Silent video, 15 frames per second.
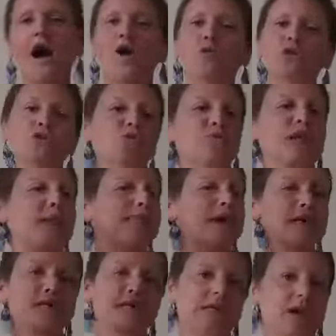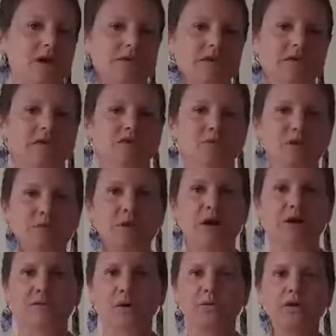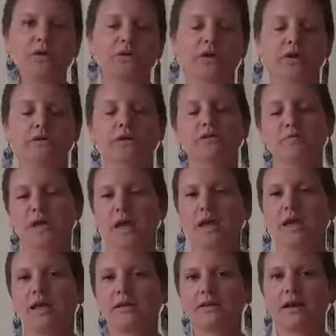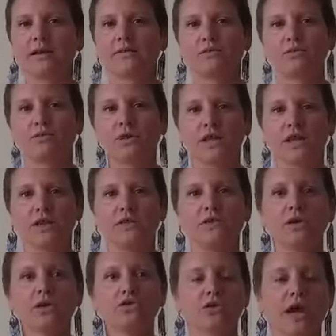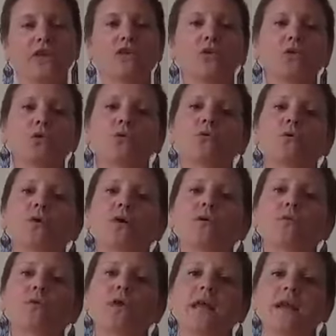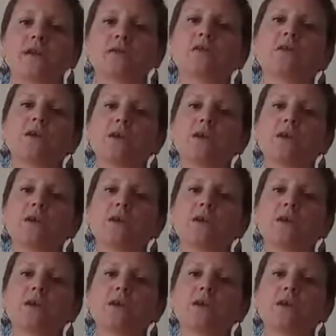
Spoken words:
We do plant medicine, obviously, is a big part of what we do here at Rythmia, and I've really tried to get it